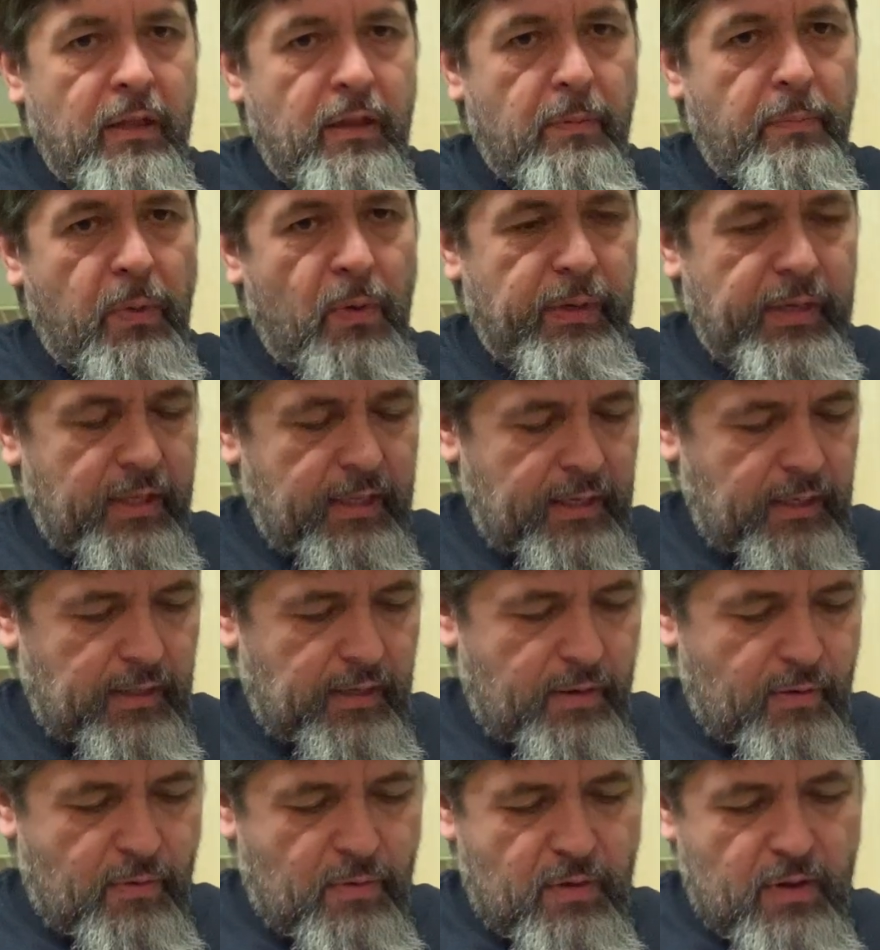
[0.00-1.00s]
The point of this
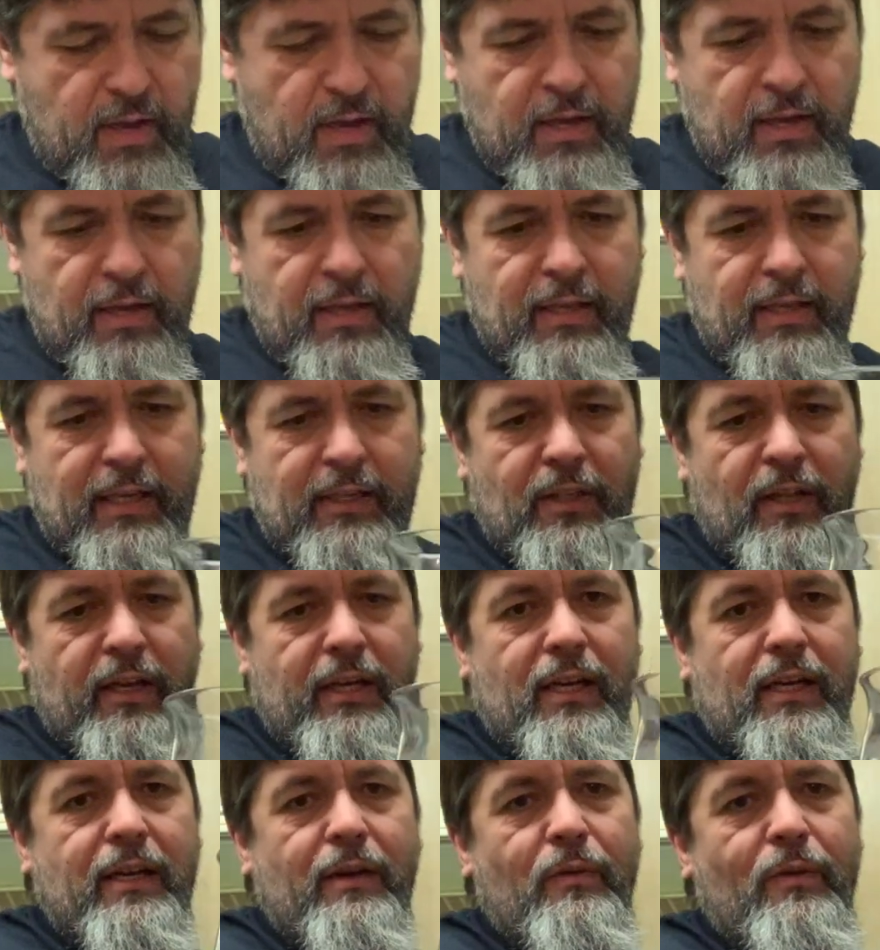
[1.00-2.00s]
little, there's
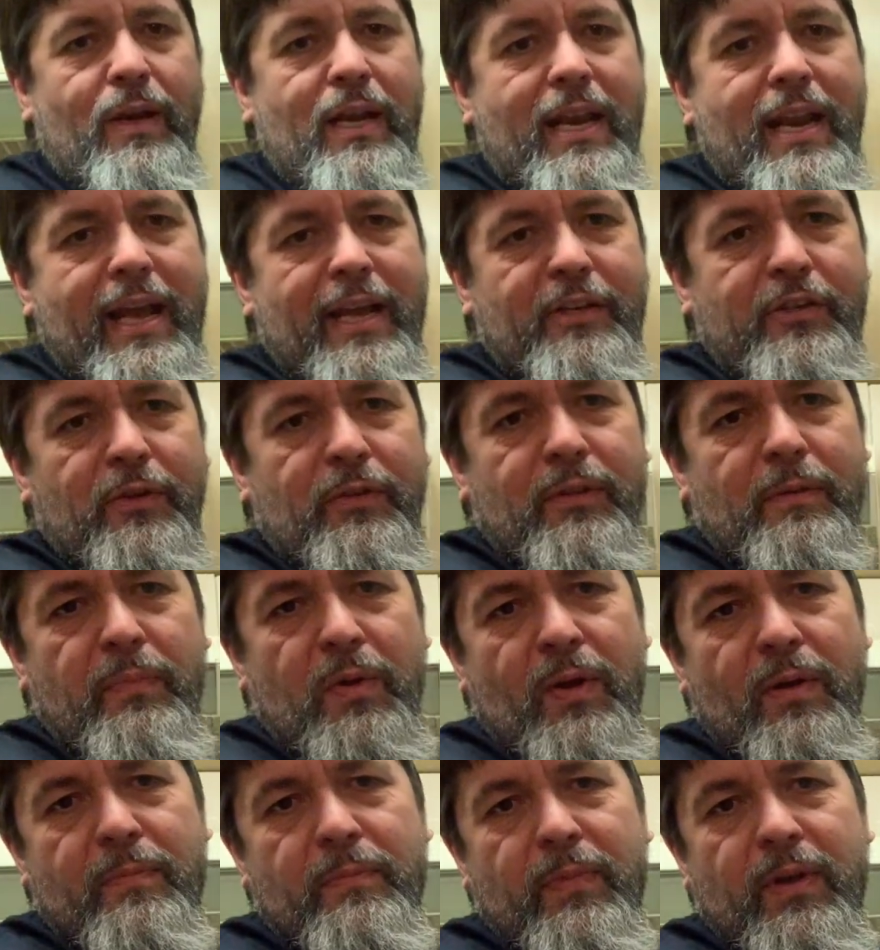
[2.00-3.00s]
like a little ledge on the
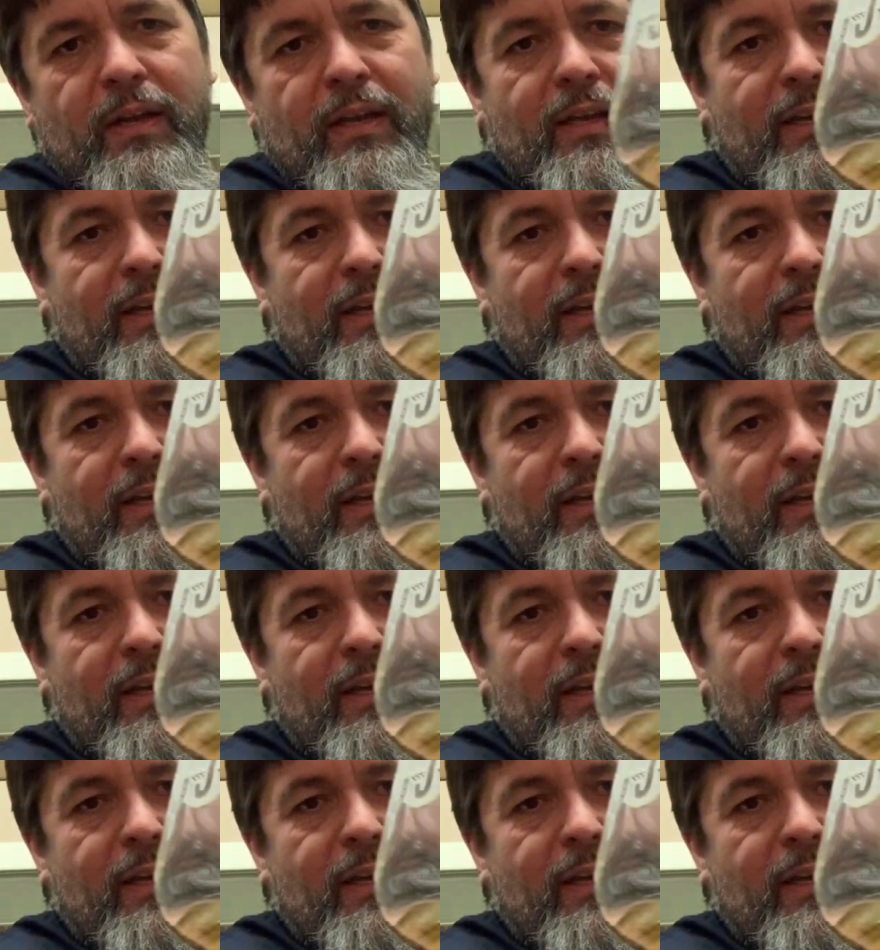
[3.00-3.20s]
bottom